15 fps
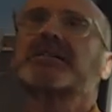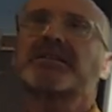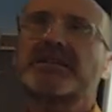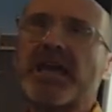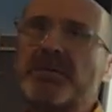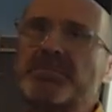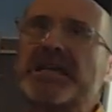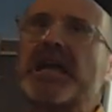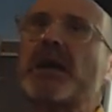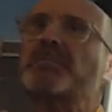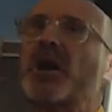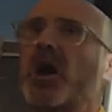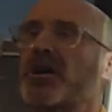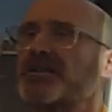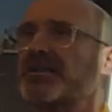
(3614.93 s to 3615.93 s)
They become
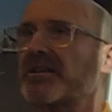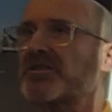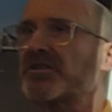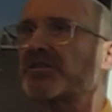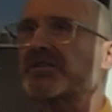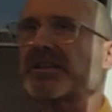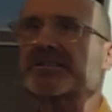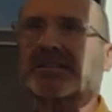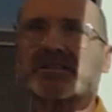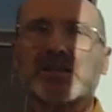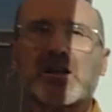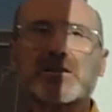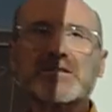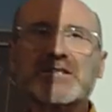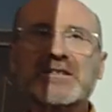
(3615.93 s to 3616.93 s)
hostage to the
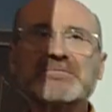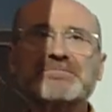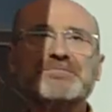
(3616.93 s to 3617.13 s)
technology